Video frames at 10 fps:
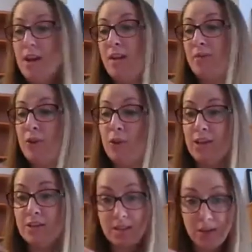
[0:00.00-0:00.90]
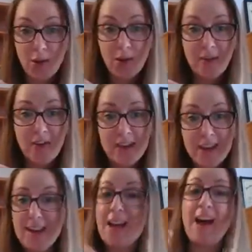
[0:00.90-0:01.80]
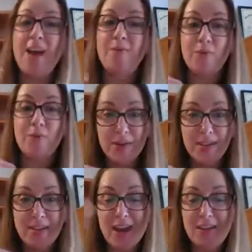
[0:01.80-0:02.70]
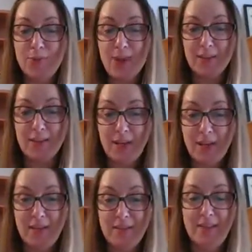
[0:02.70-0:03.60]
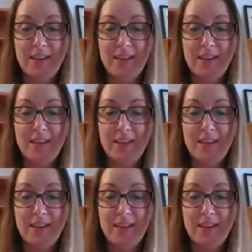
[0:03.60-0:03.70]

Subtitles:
If you go to essentialoilvet.com/recipes,